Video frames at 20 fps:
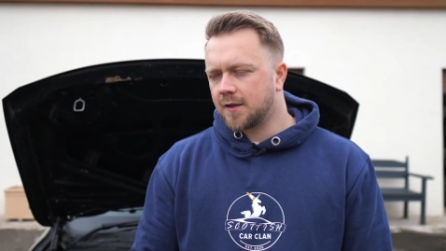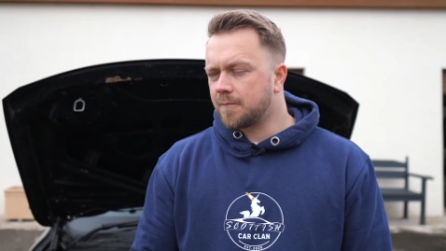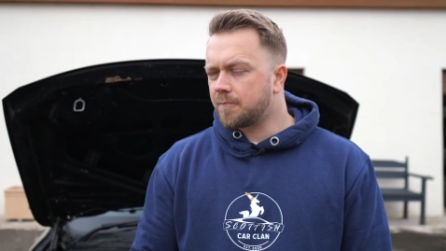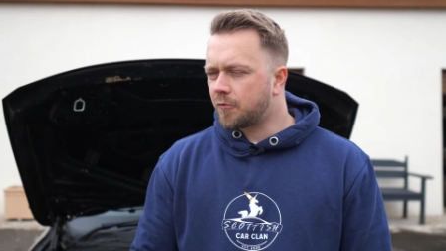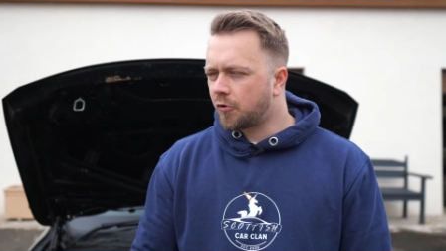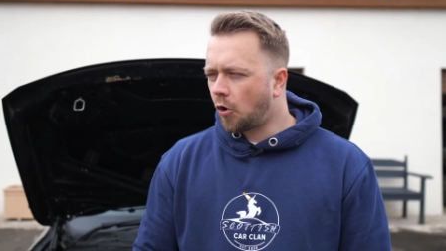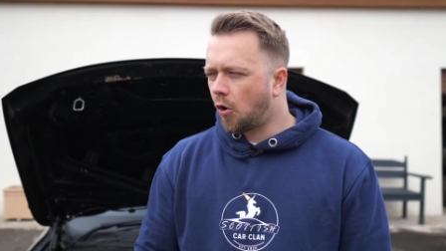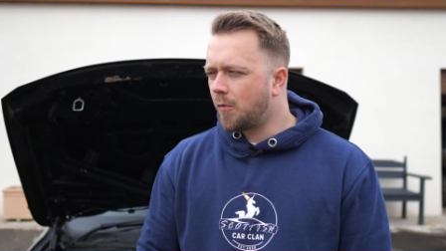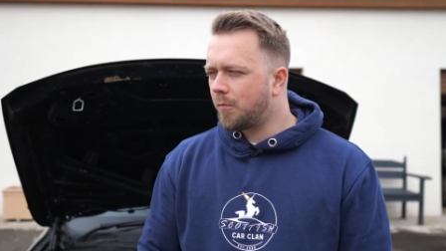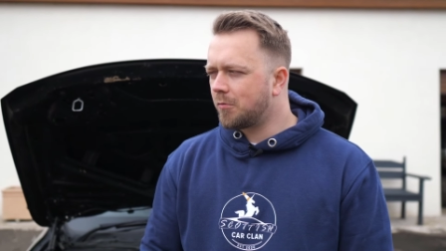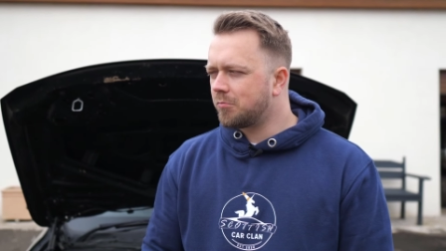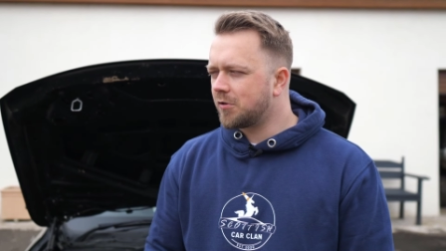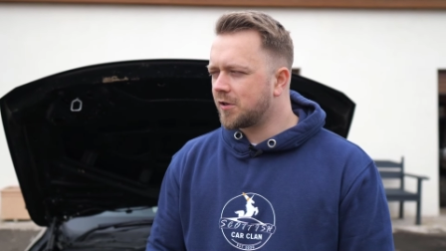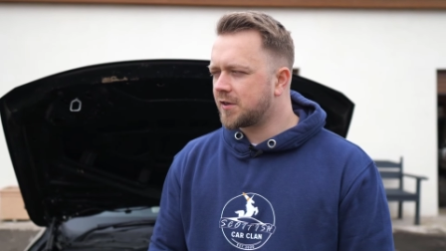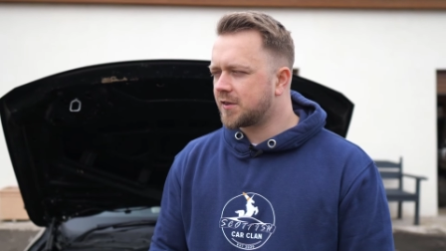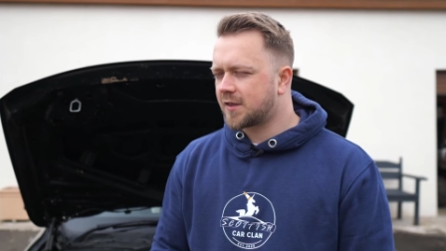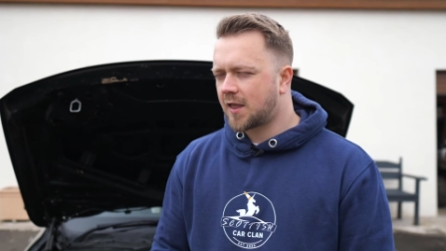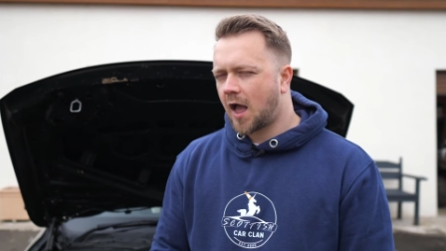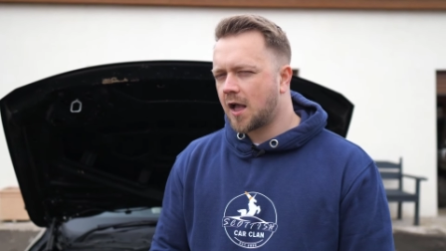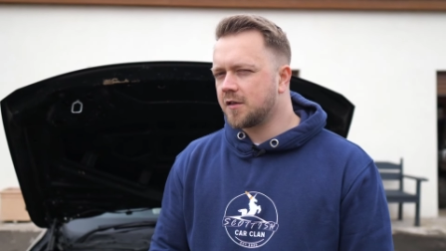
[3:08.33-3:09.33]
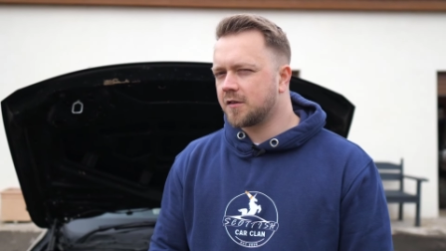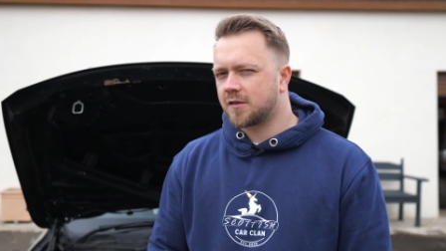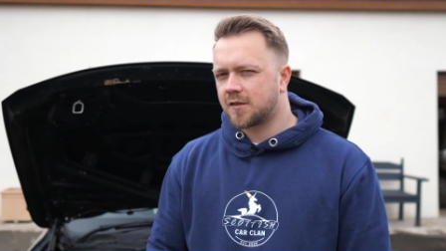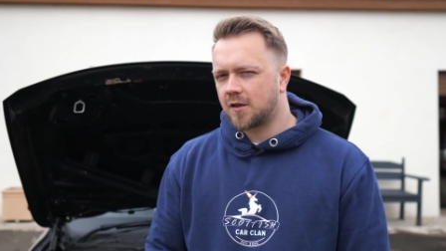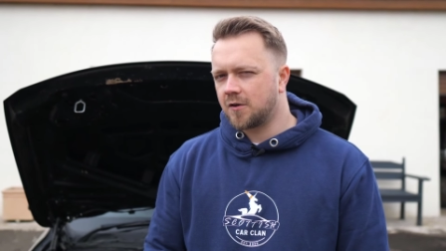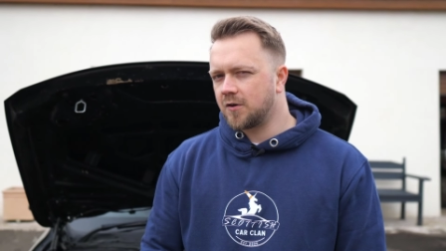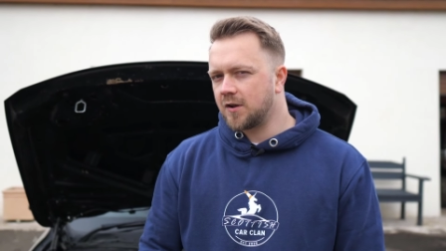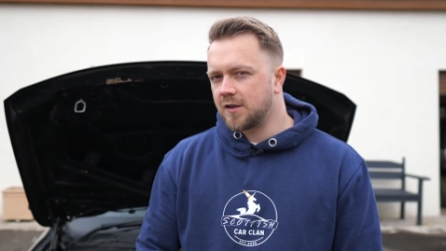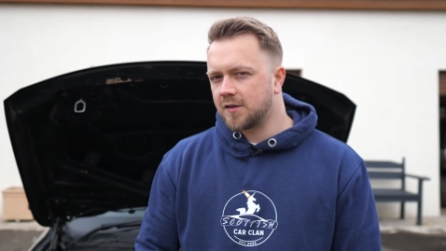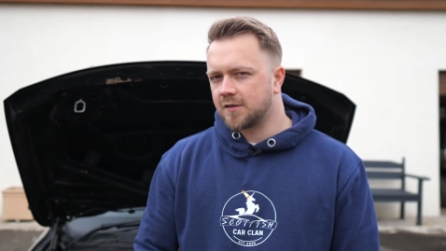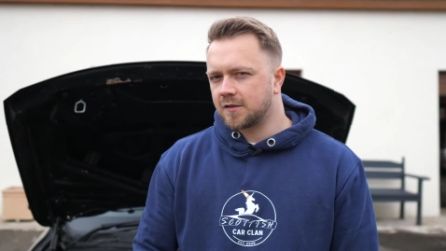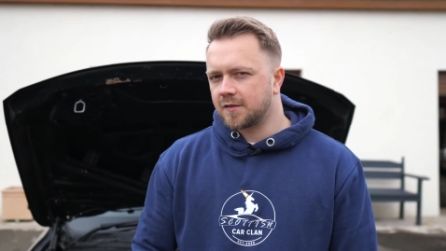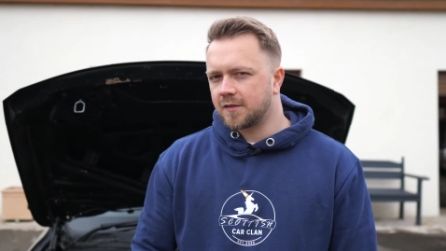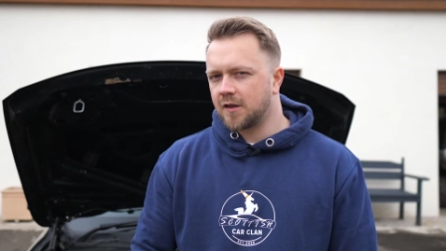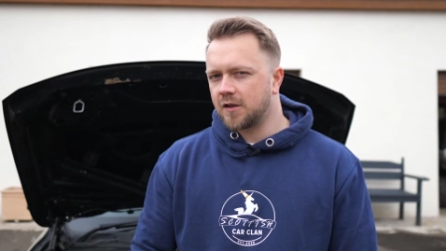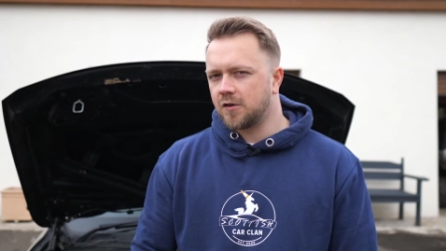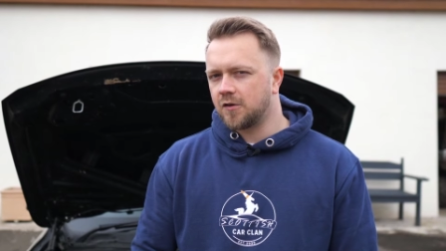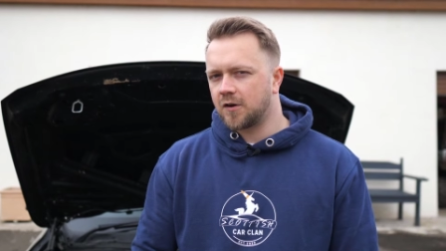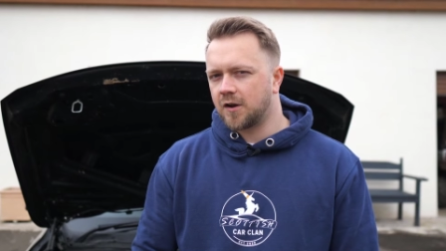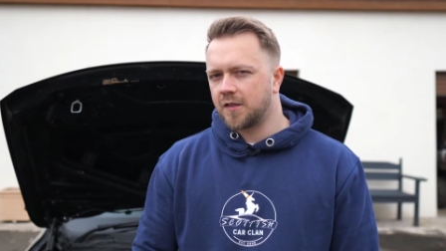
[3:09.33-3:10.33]
it probably stands to reason
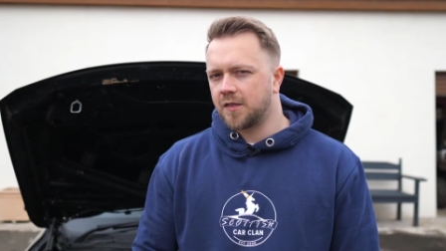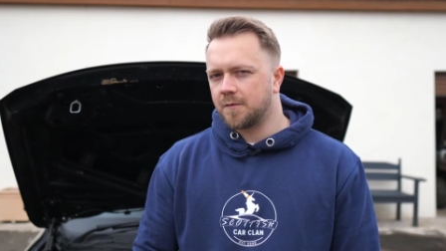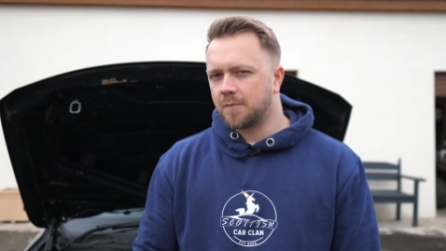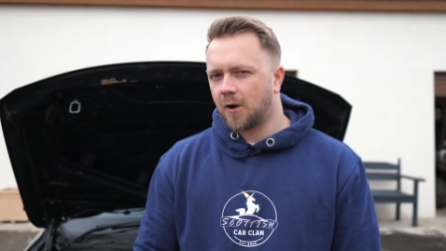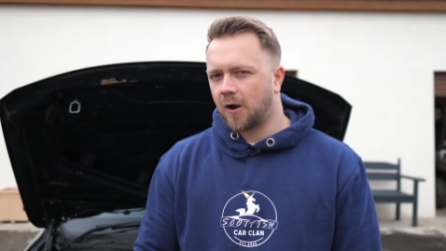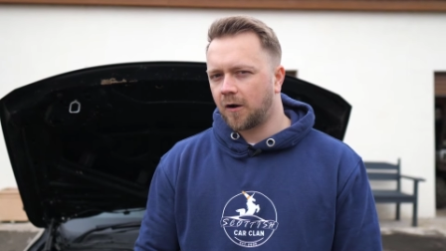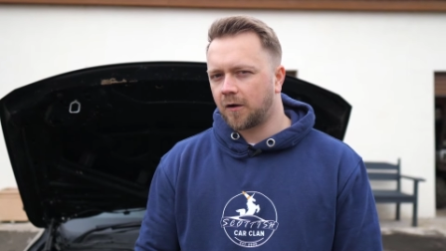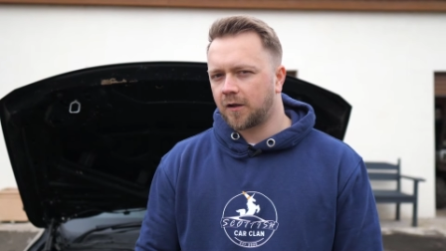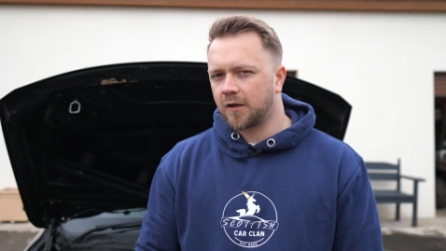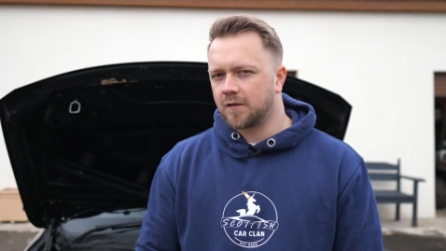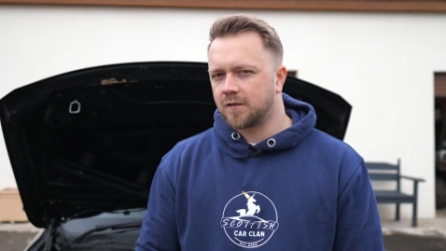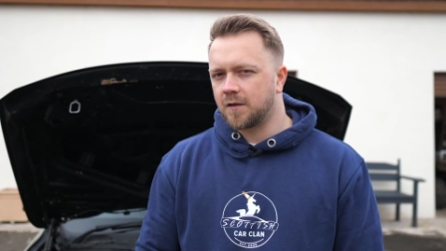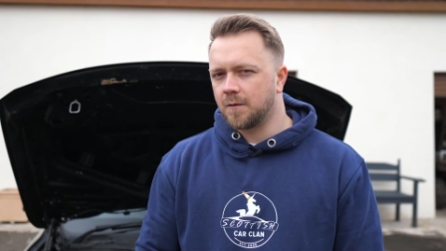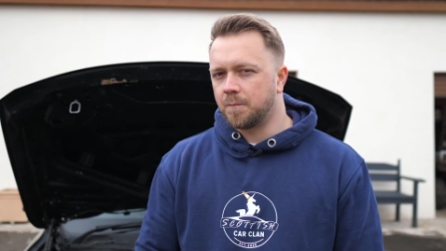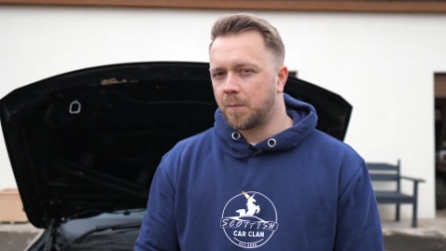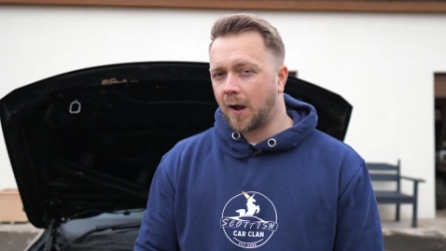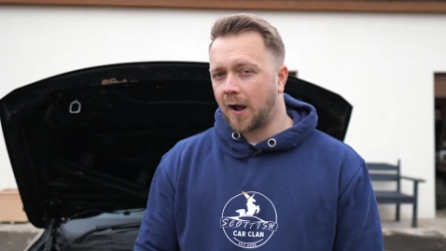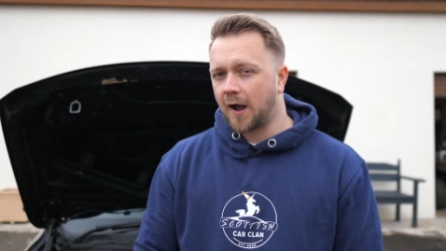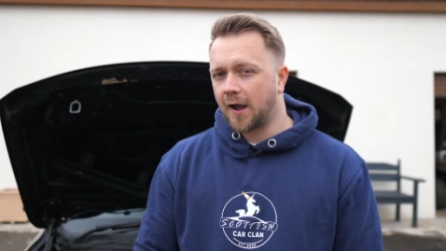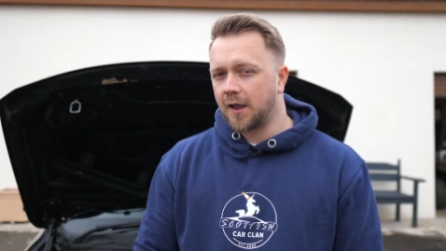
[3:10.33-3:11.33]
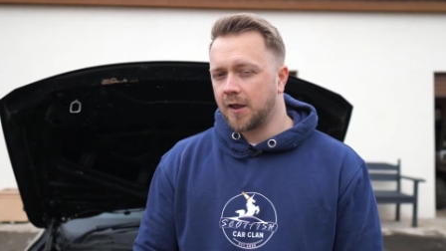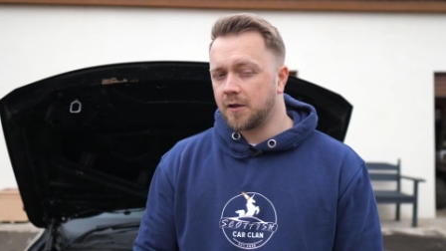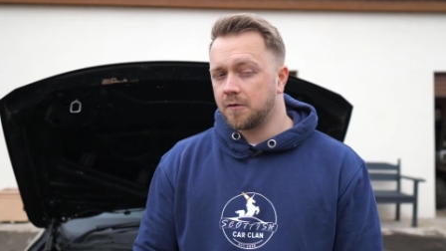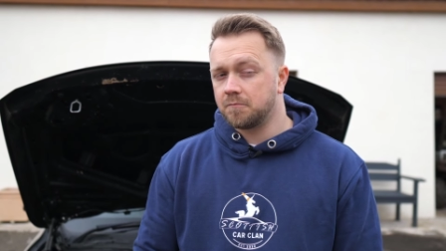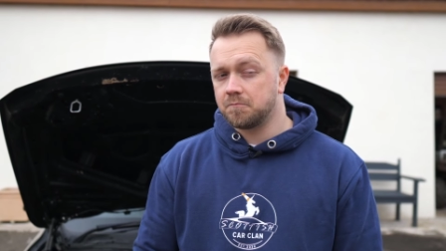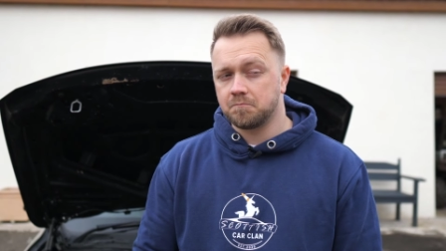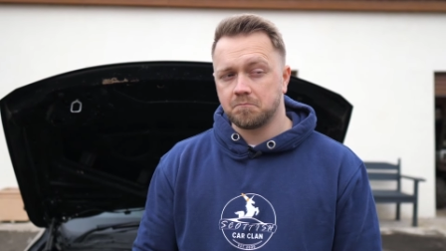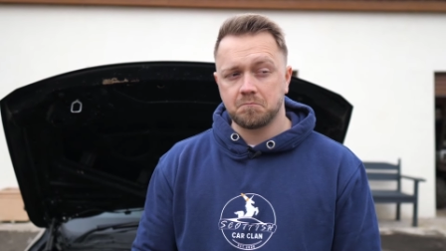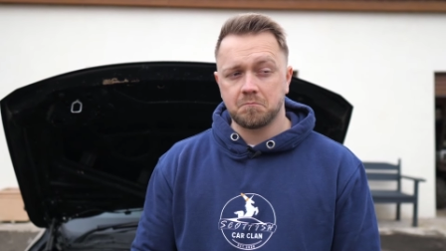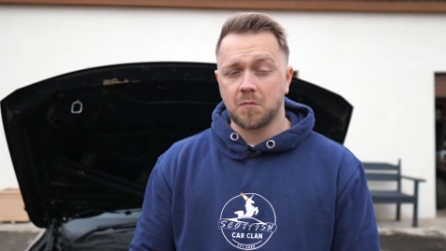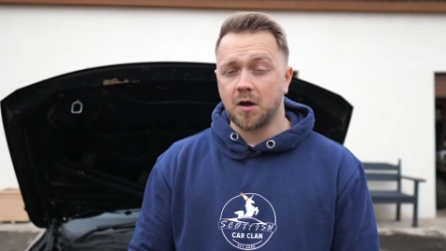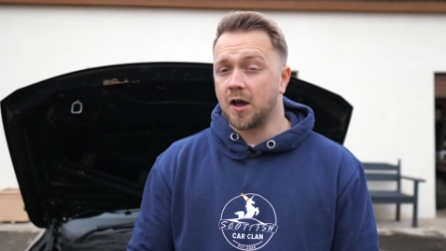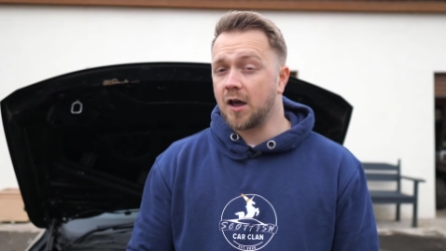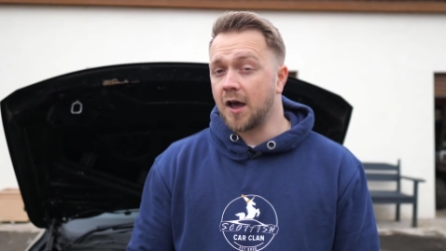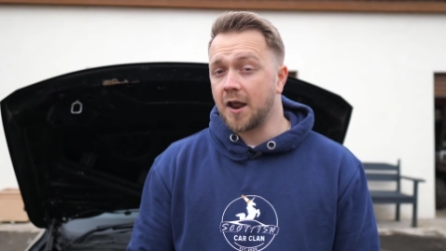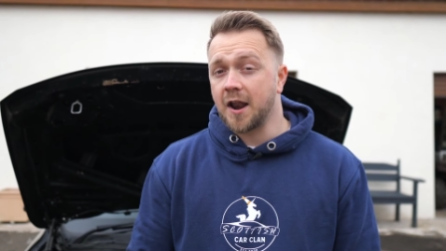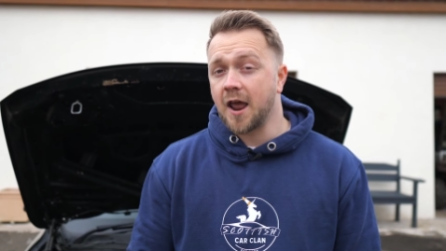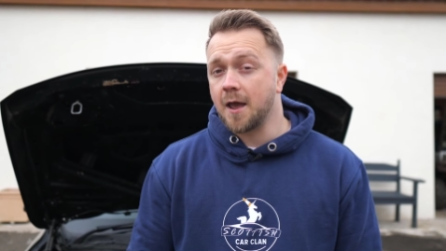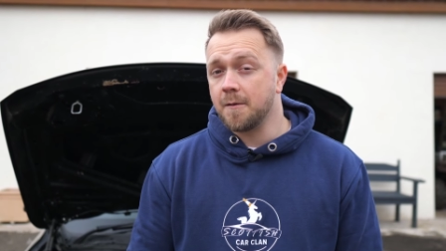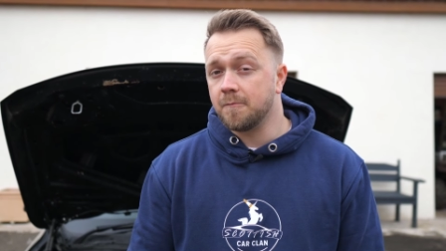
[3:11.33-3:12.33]
that you're in the market to buy
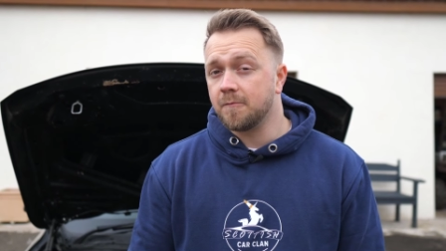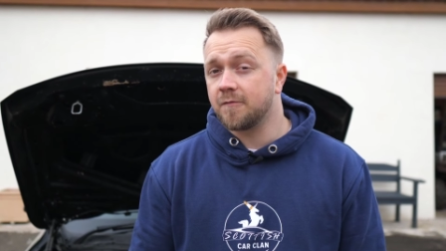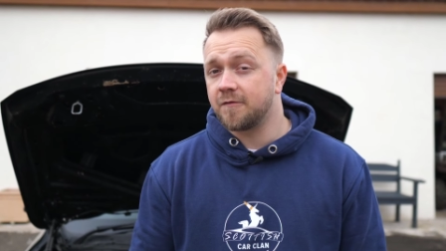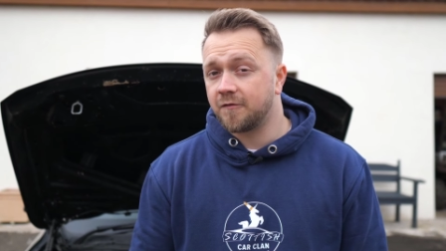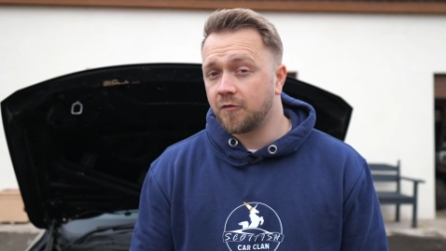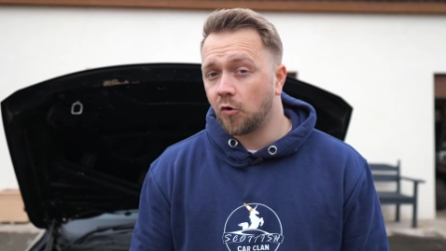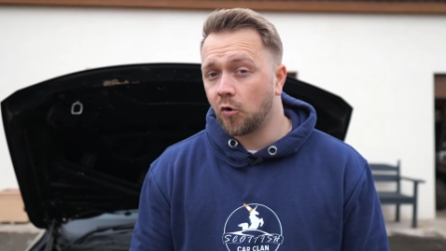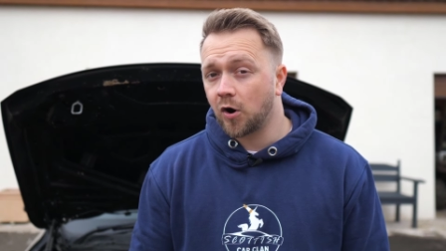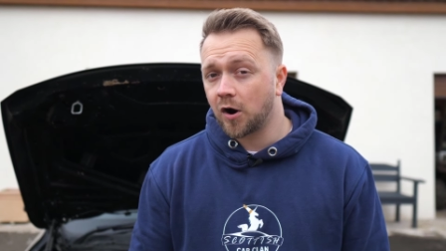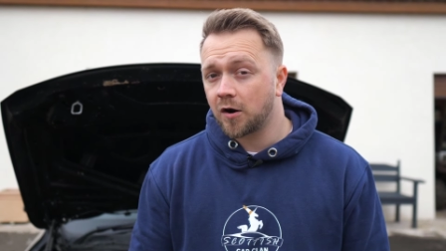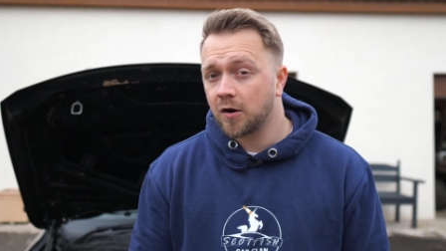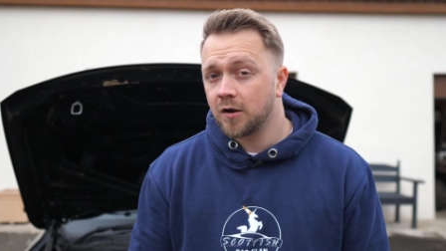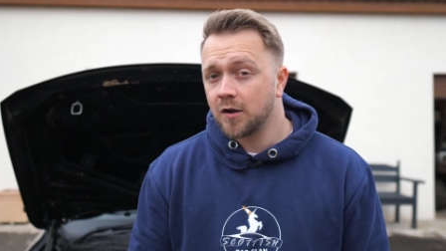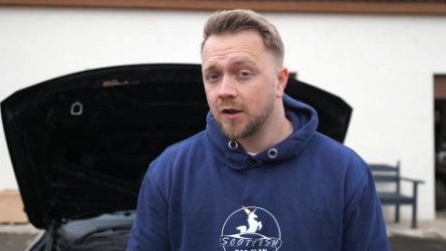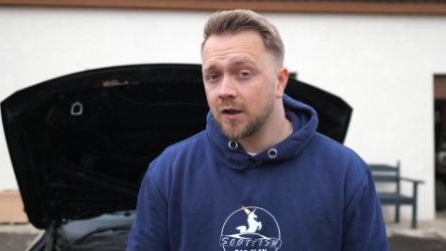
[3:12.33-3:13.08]
an M4.